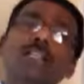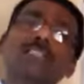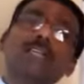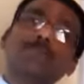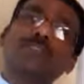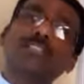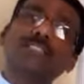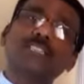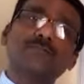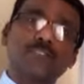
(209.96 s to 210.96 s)

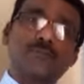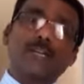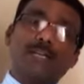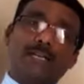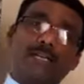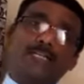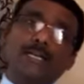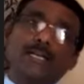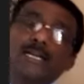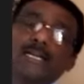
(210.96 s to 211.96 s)
substances which we are
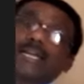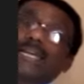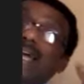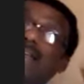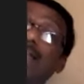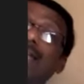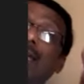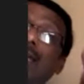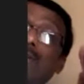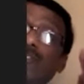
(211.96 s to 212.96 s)
eating carry
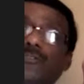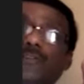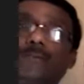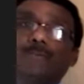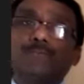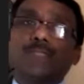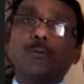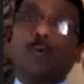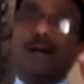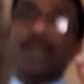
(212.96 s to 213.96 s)
chemistry.
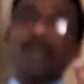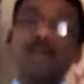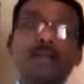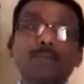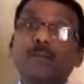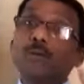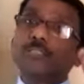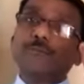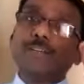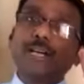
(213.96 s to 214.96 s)
Why? Because
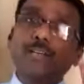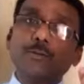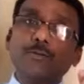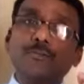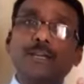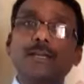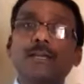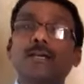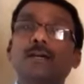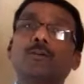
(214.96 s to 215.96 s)
we are using
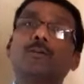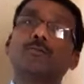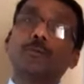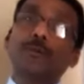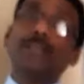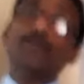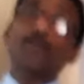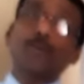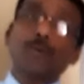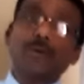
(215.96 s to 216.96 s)
sodium
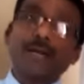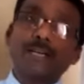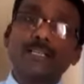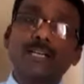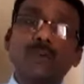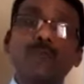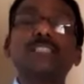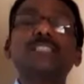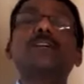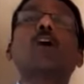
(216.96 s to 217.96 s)
chloride, which
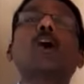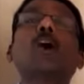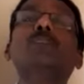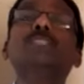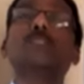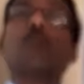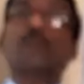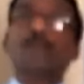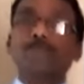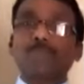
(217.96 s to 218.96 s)
is a common salt.
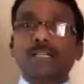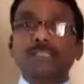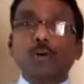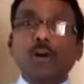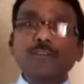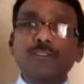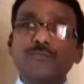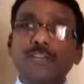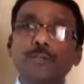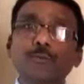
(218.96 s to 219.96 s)
A salt which we
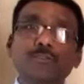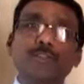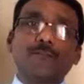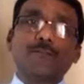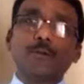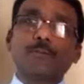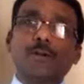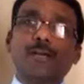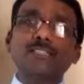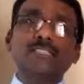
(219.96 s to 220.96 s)
use in our food
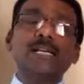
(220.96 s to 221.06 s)
products